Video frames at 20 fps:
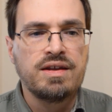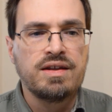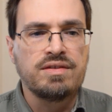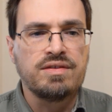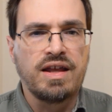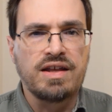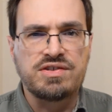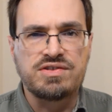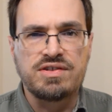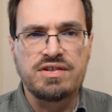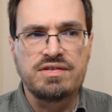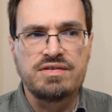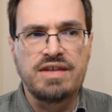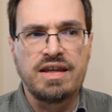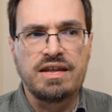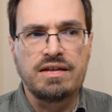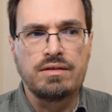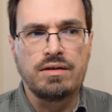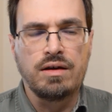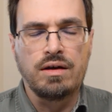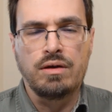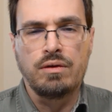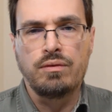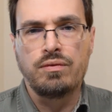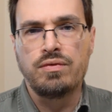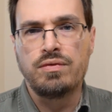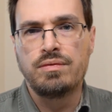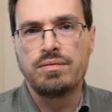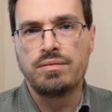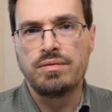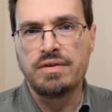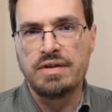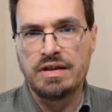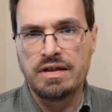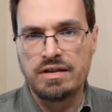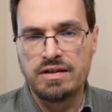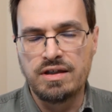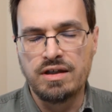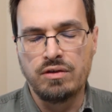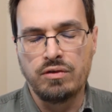That's the date of the
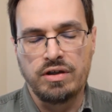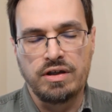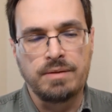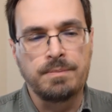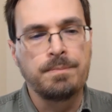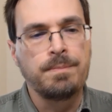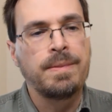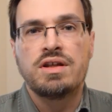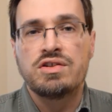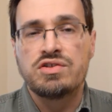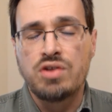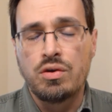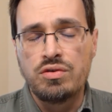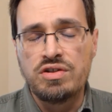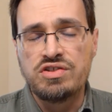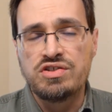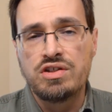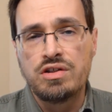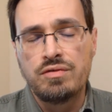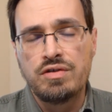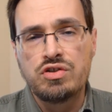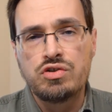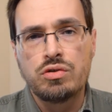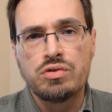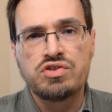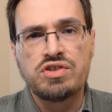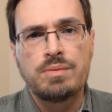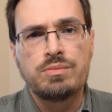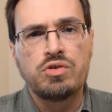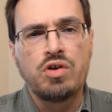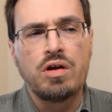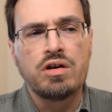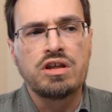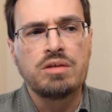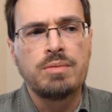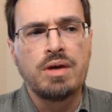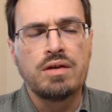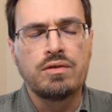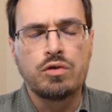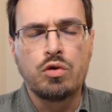killing. So these individuals I'm
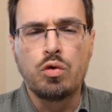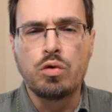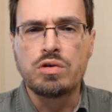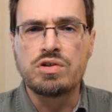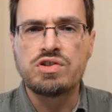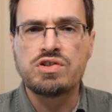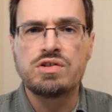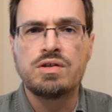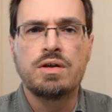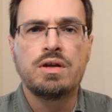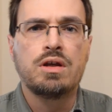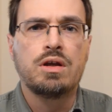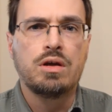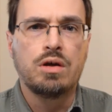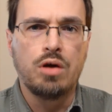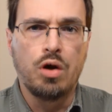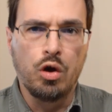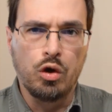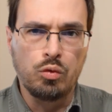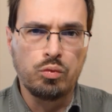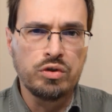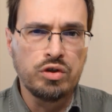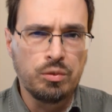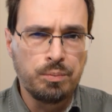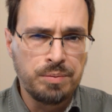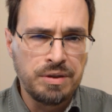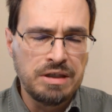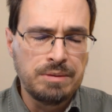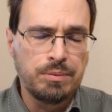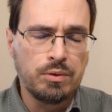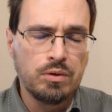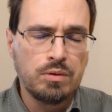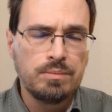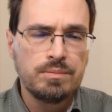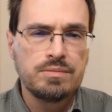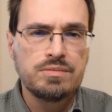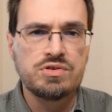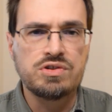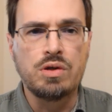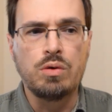talking about, of course, are real people.
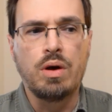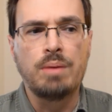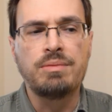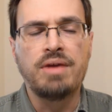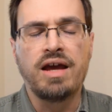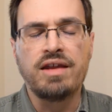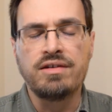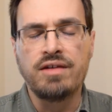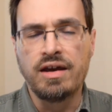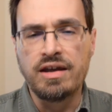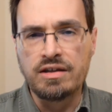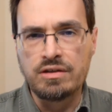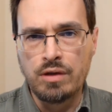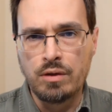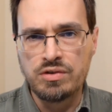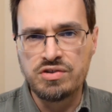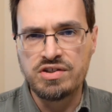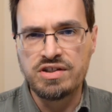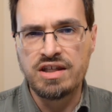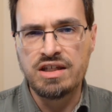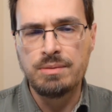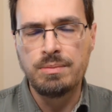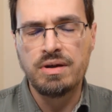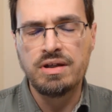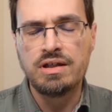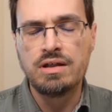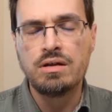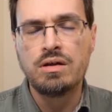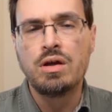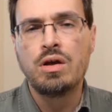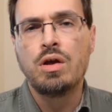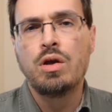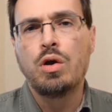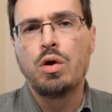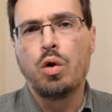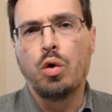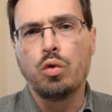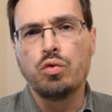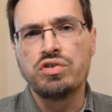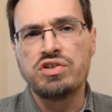So I'm not diagnosing anybody,
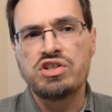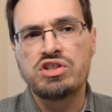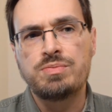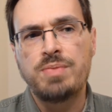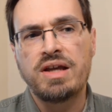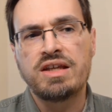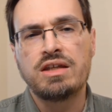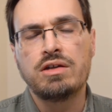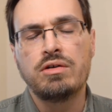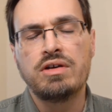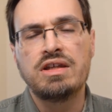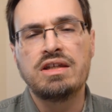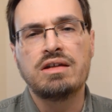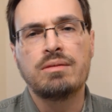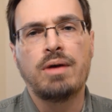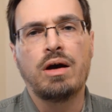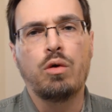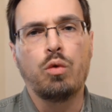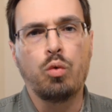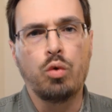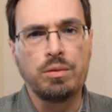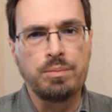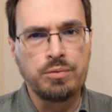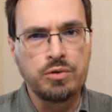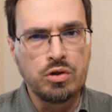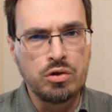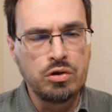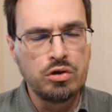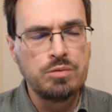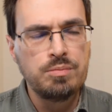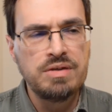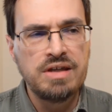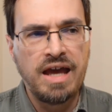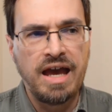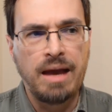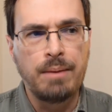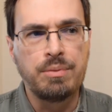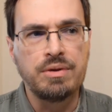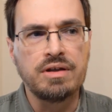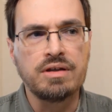only speculating about what could be
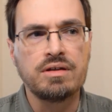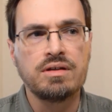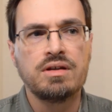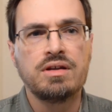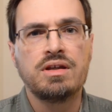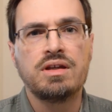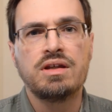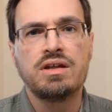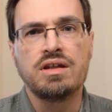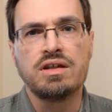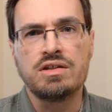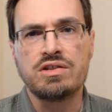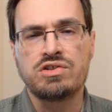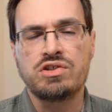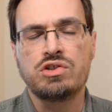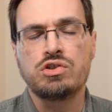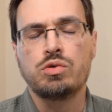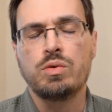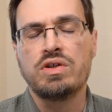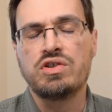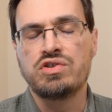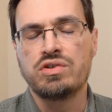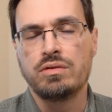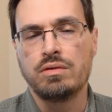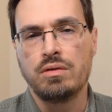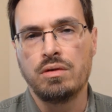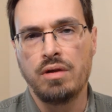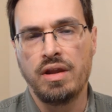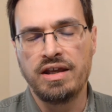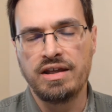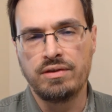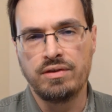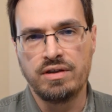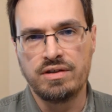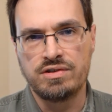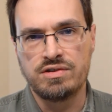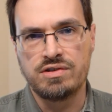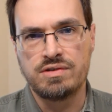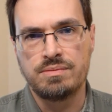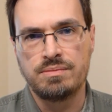happening in a situation like
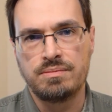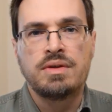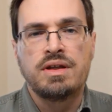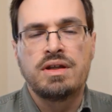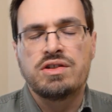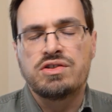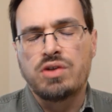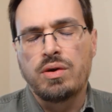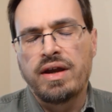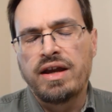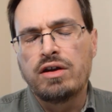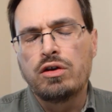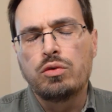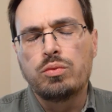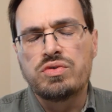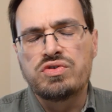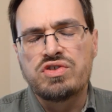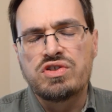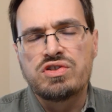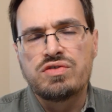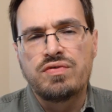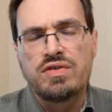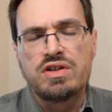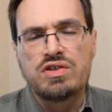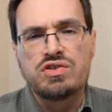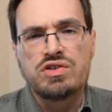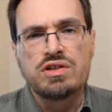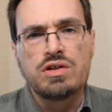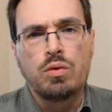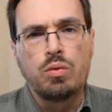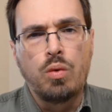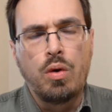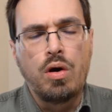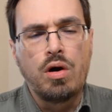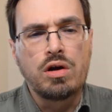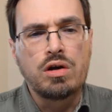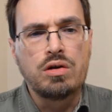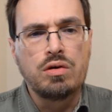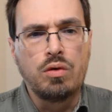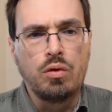this. So Harold was just finishing a
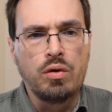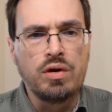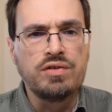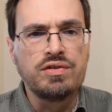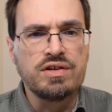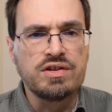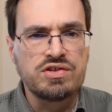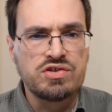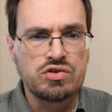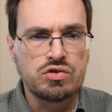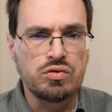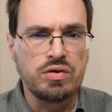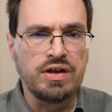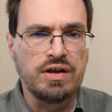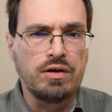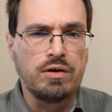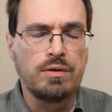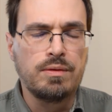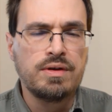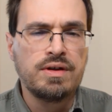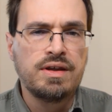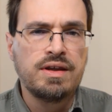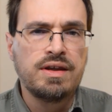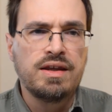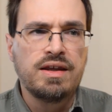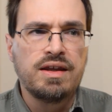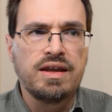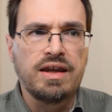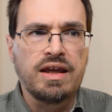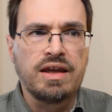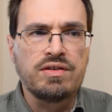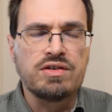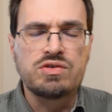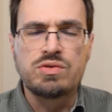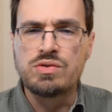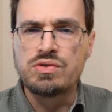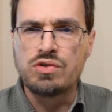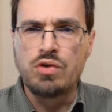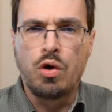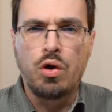walk on this trail. And this
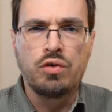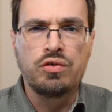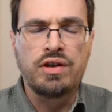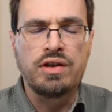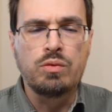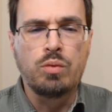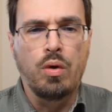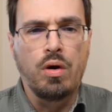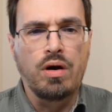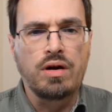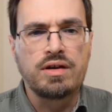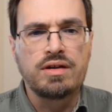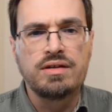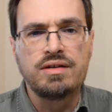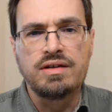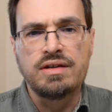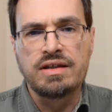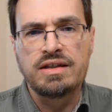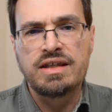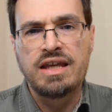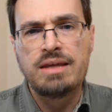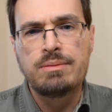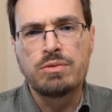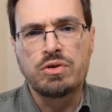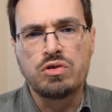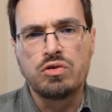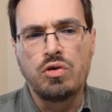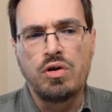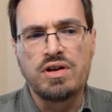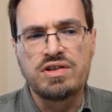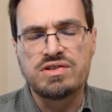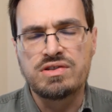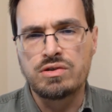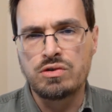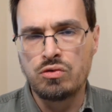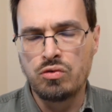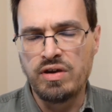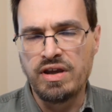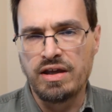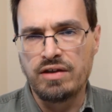was an all-day walk. And he came across
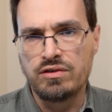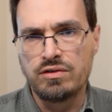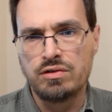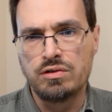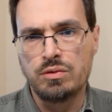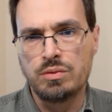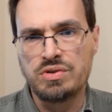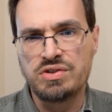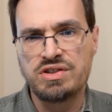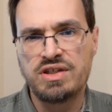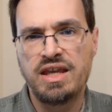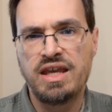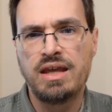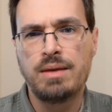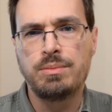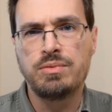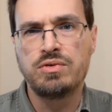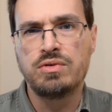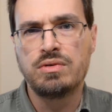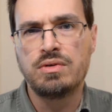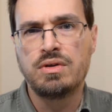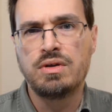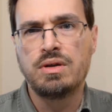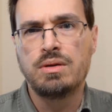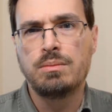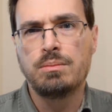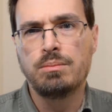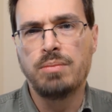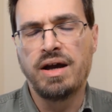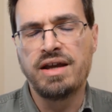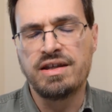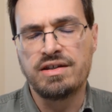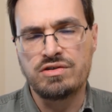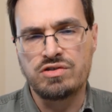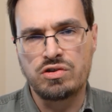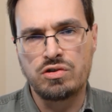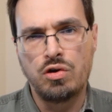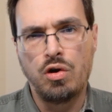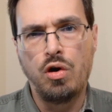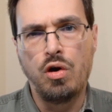Grant, who was camped by
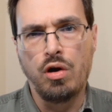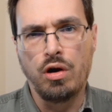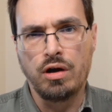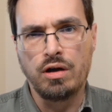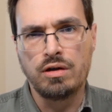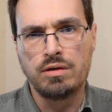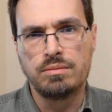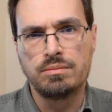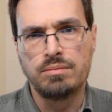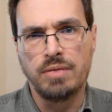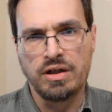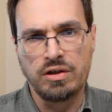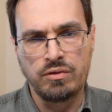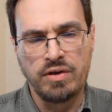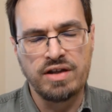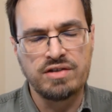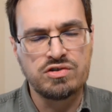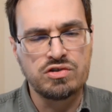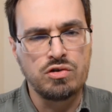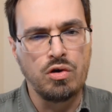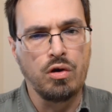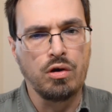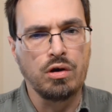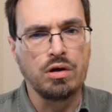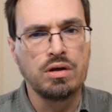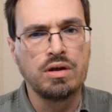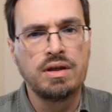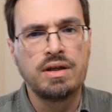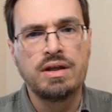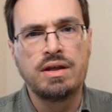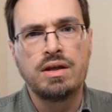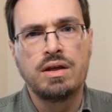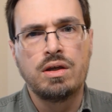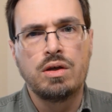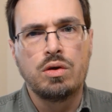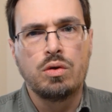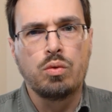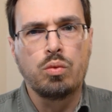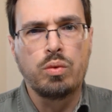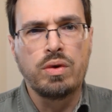his car, by Grant's car,
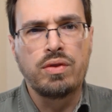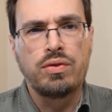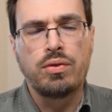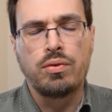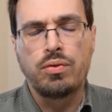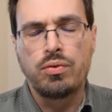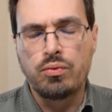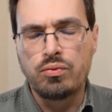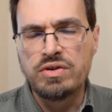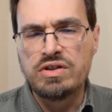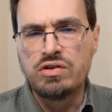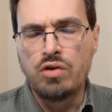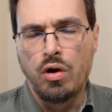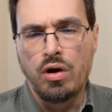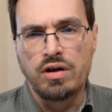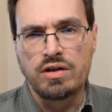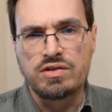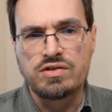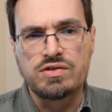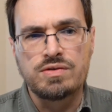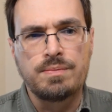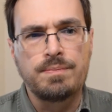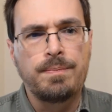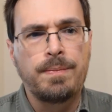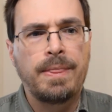with three dogs.